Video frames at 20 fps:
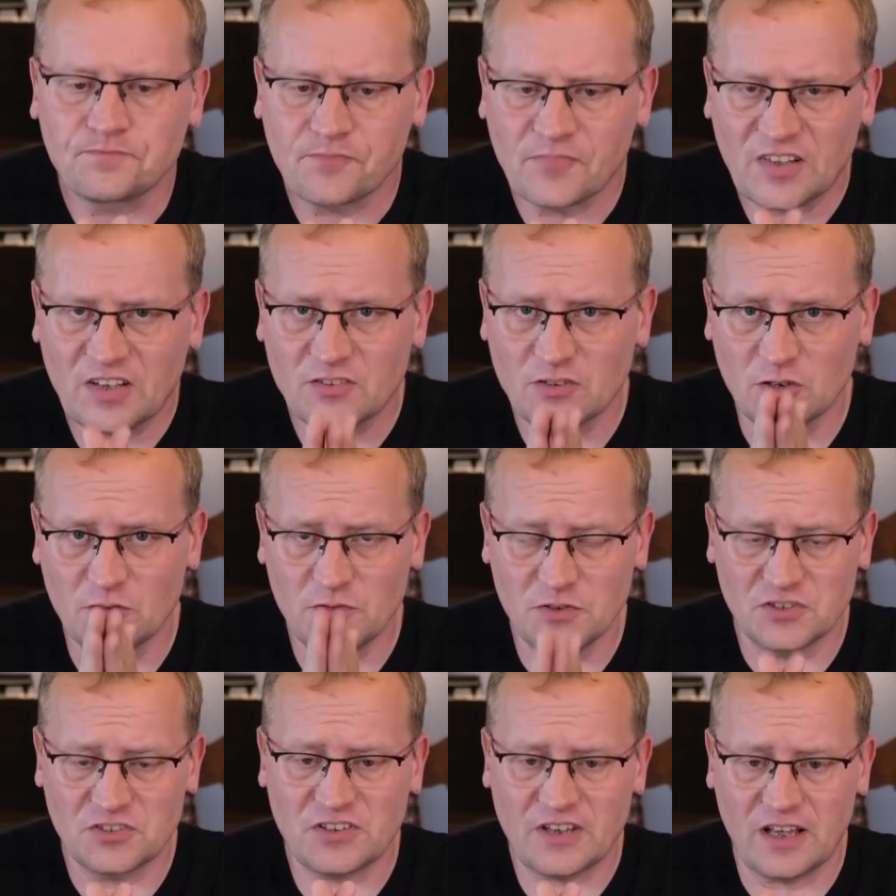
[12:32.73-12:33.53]
So if
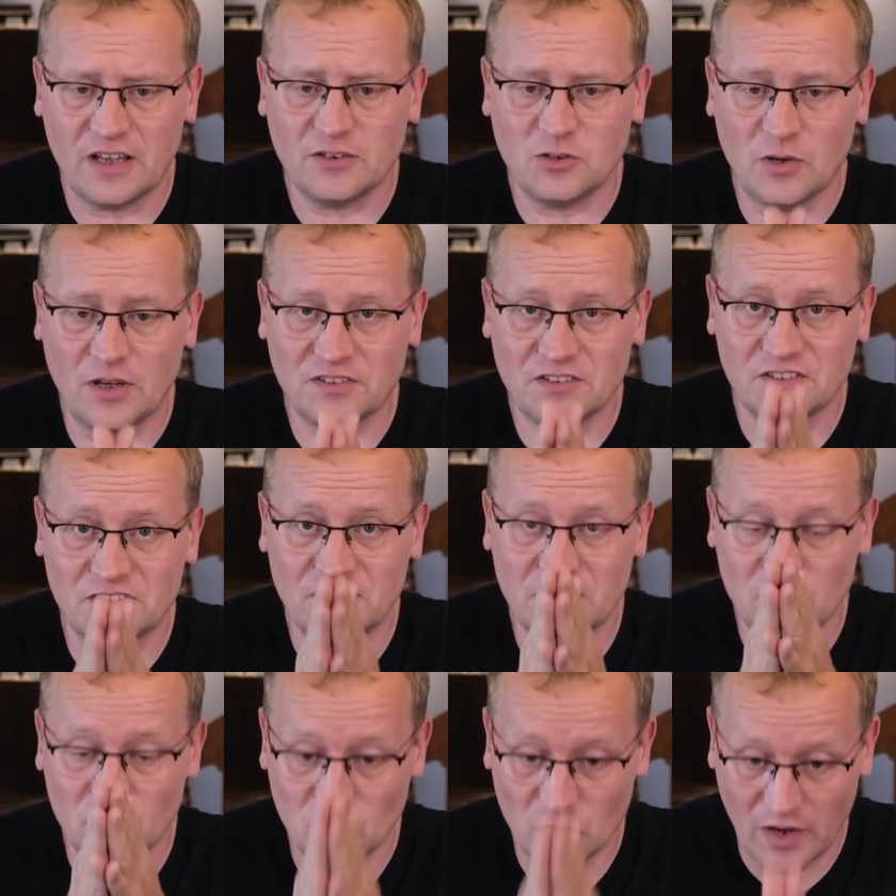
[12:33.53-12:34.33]
you had to
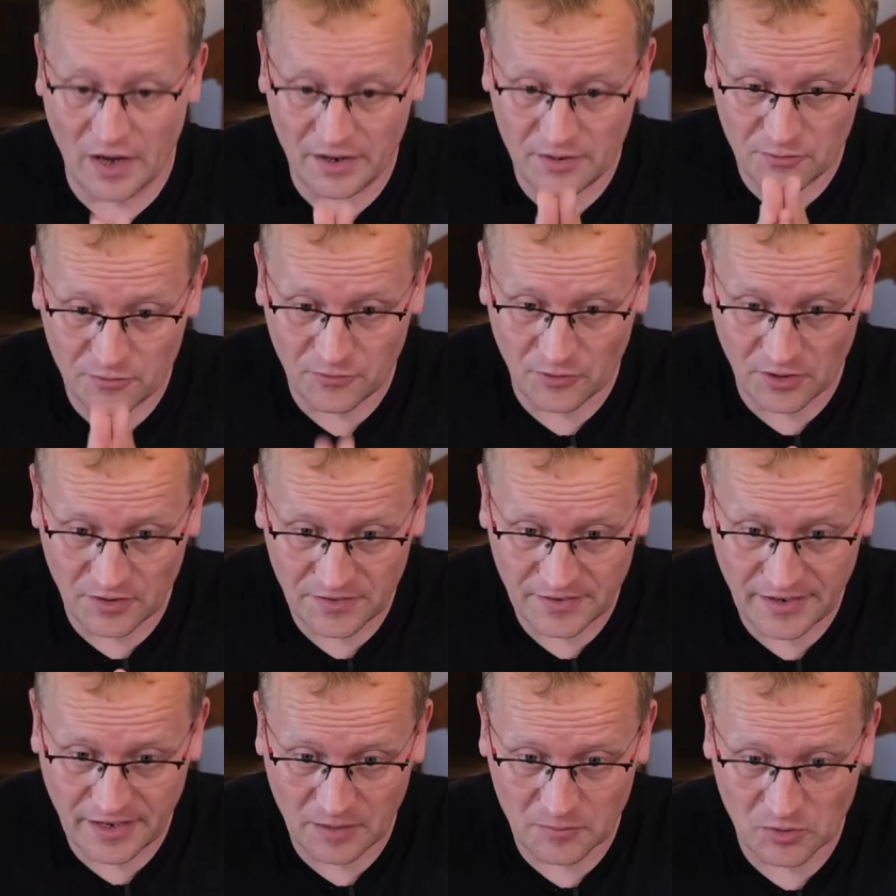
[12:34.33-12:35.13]
sit right in front of
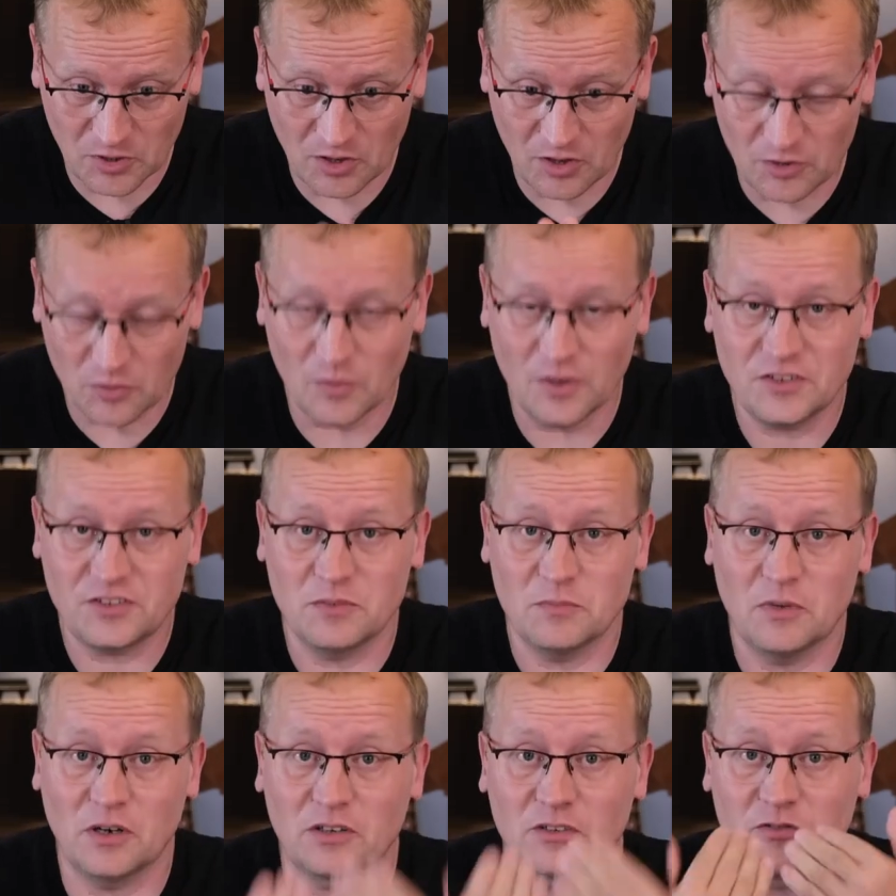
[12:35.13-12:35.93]
the camera, otherwise the
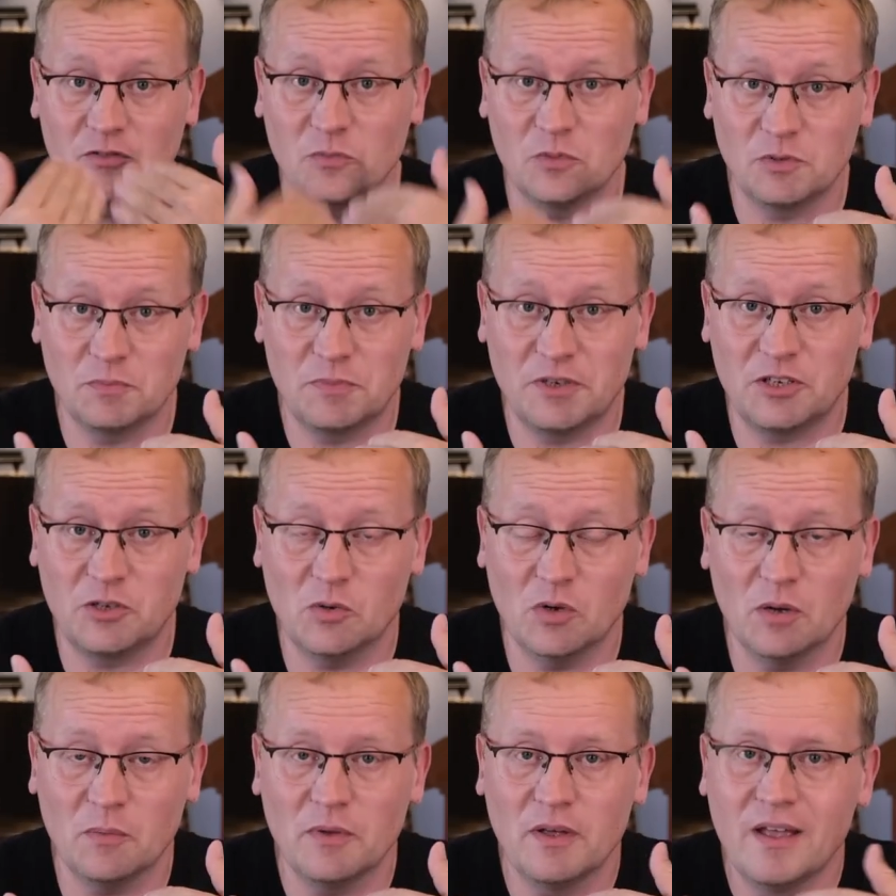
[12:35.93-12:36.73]
microphone wouldn't pick you
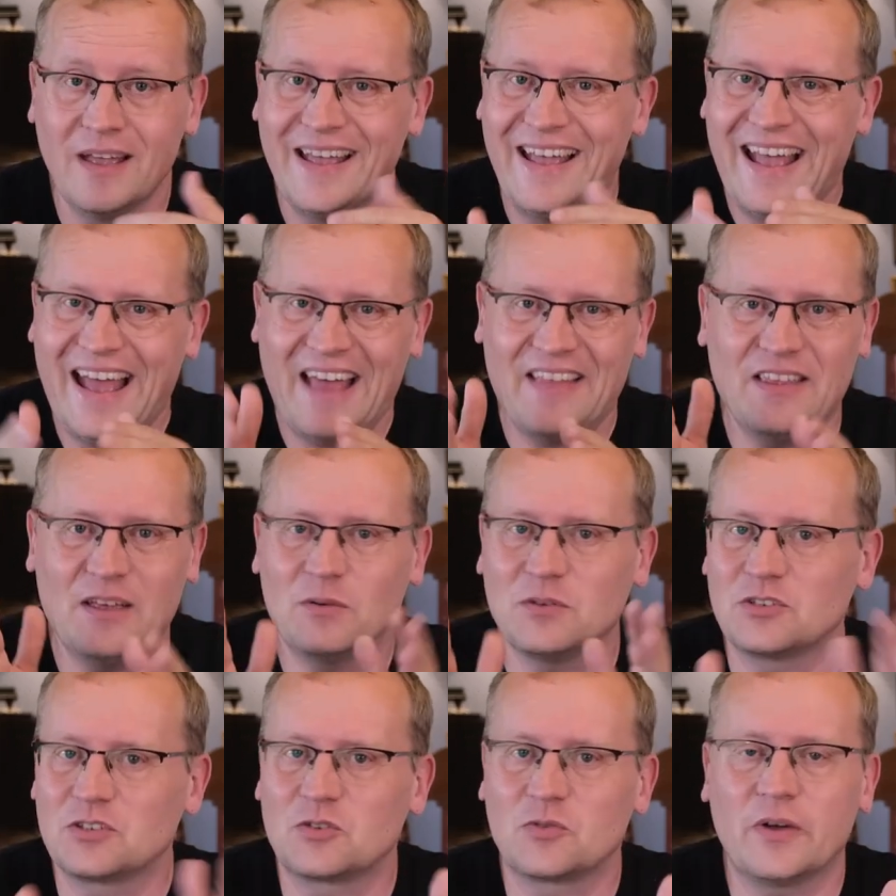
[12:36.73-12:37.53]
up. And that
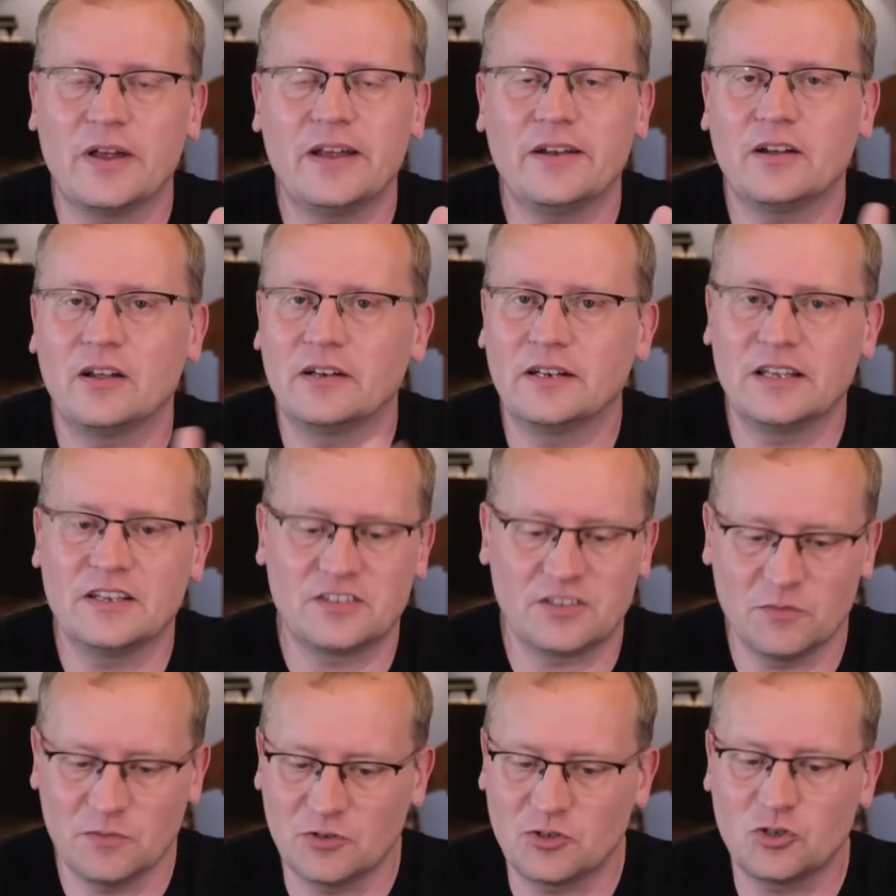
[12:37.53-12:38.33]
was great unless
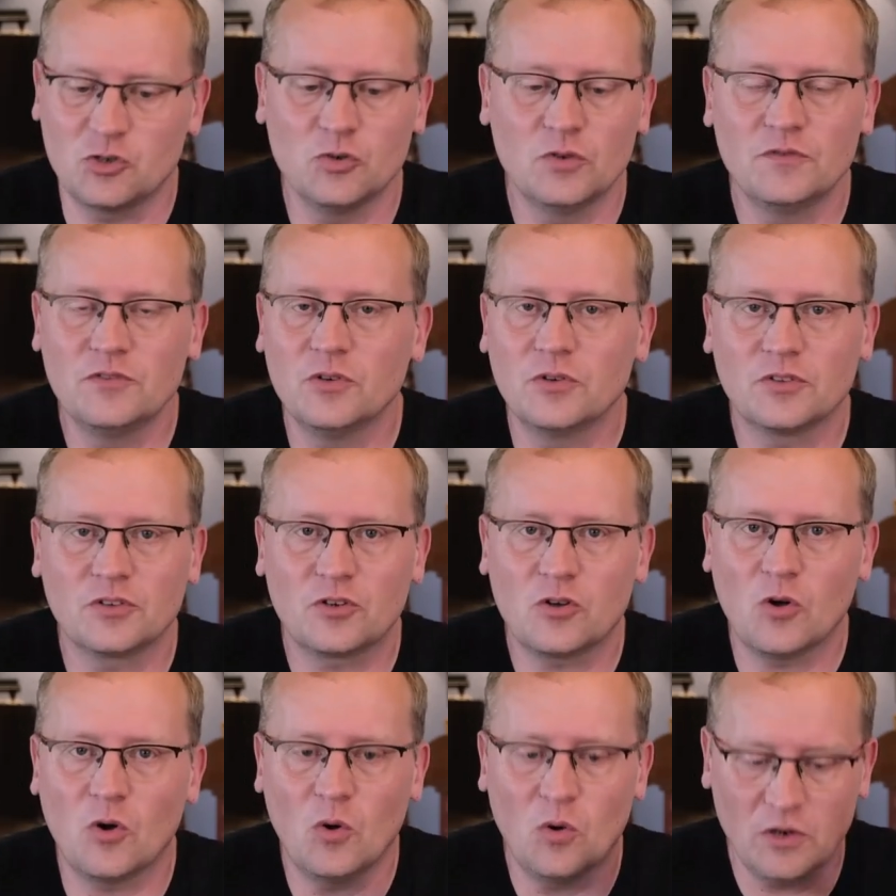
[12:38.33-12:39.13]
there were 2 of you on the
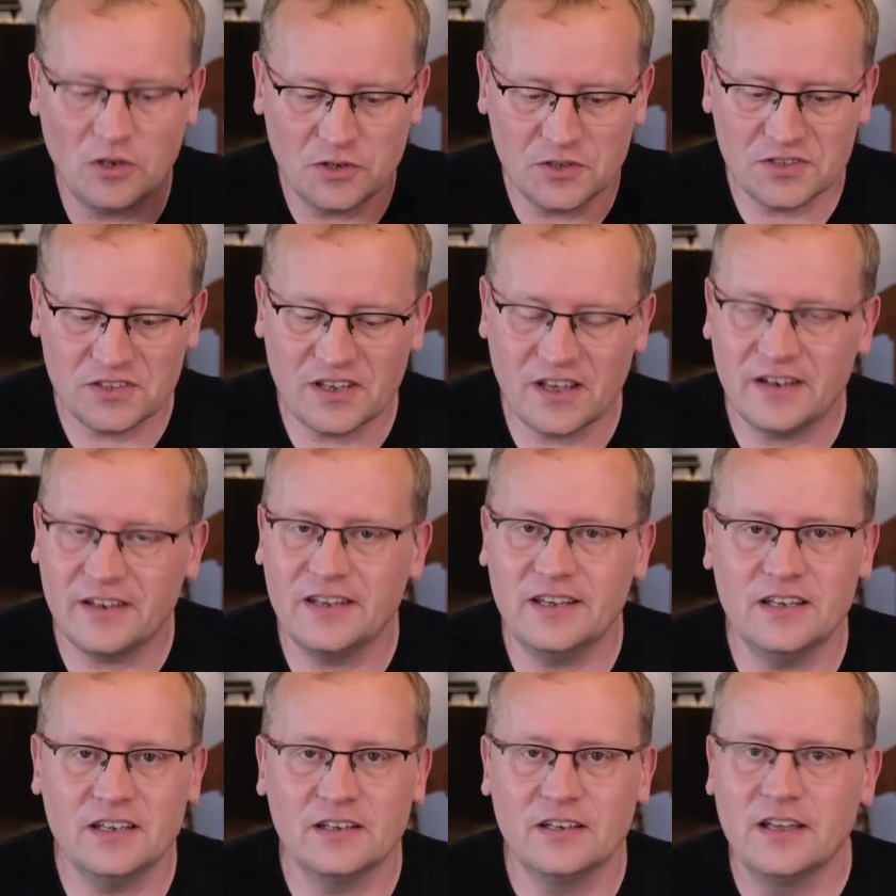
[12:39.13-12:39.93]
call and you sat
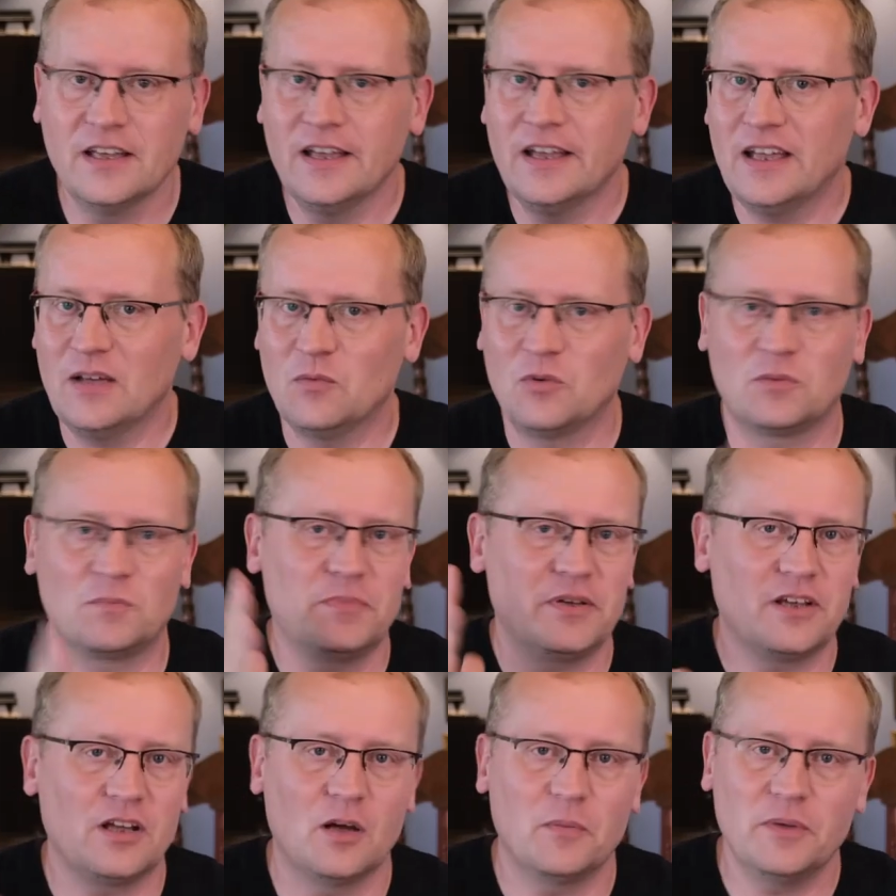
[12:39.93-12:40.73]
here, it wouldn't
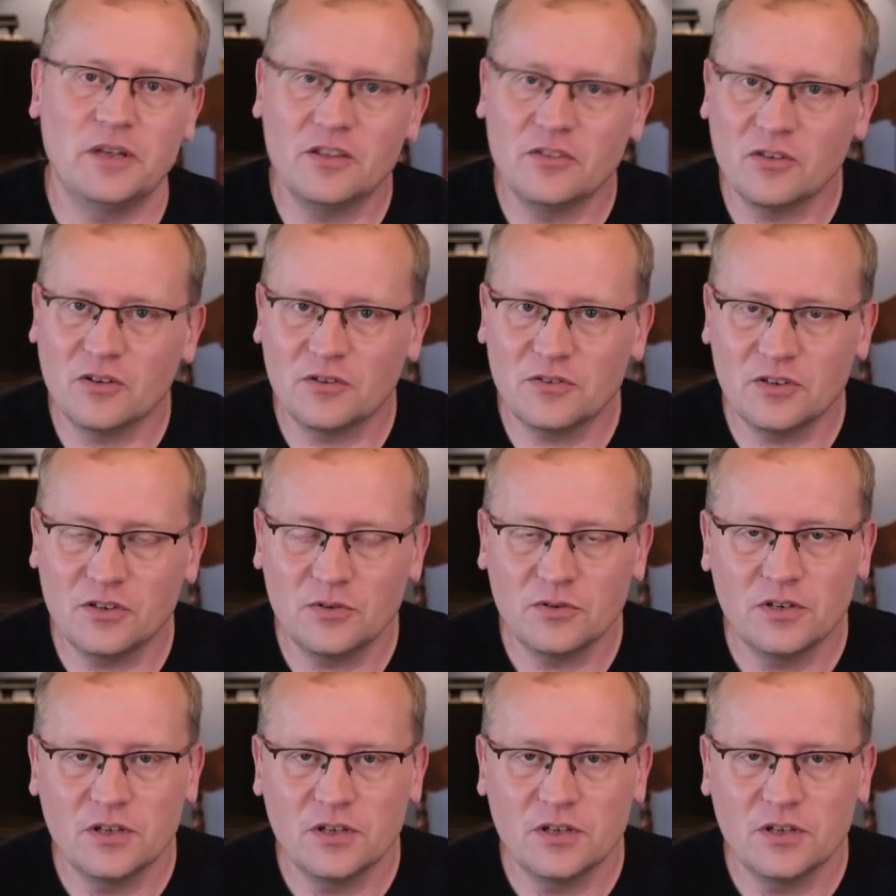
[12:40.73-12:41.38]
pick up either of you.